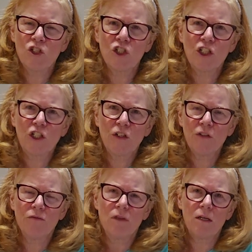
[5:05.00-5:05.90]
of
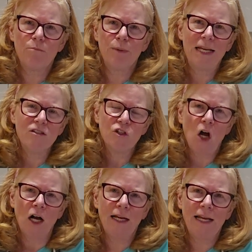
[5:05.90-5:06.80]
sugar, the peaks are
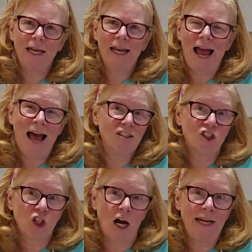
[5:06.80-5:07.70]
not going to get as
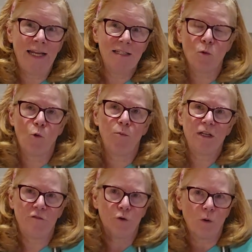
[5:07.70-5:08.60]
shiny as it would be
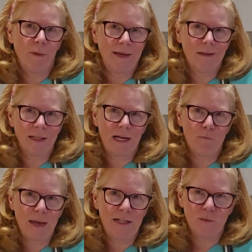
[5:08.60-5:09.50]
if you were making like a
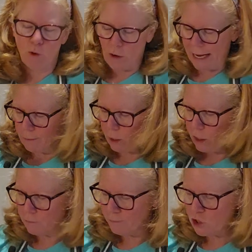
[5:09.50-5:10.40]
baked meringue, but
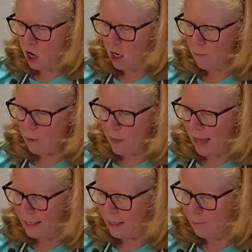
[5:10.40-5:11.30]
I'll talk about
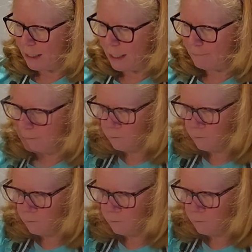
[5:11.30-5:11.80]
that in a minute.